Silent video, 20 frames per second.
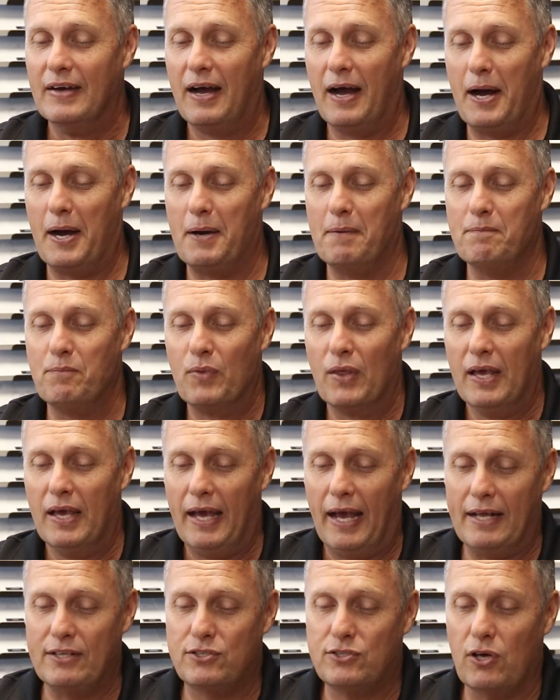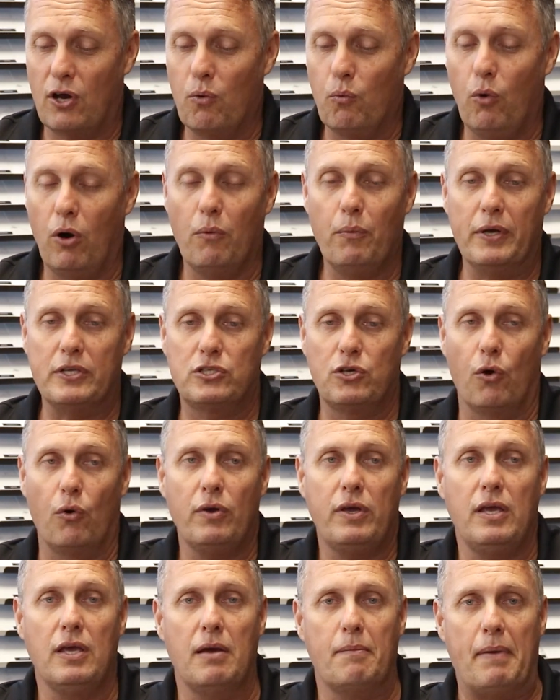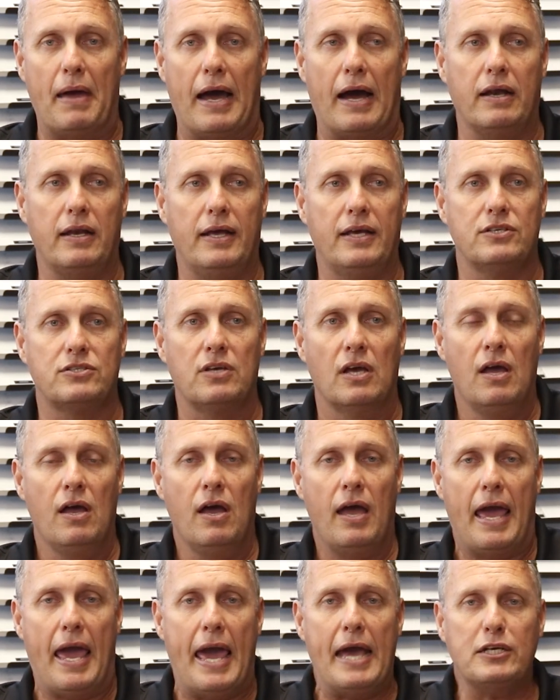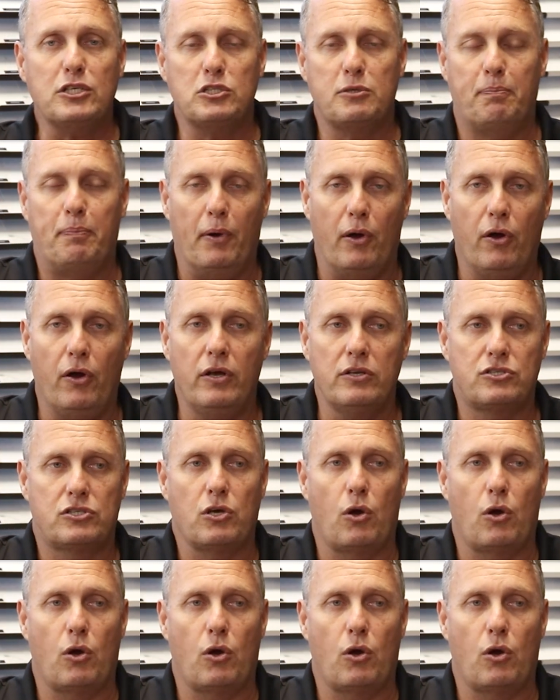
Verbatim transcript: Um, and so what we're talking about is expert.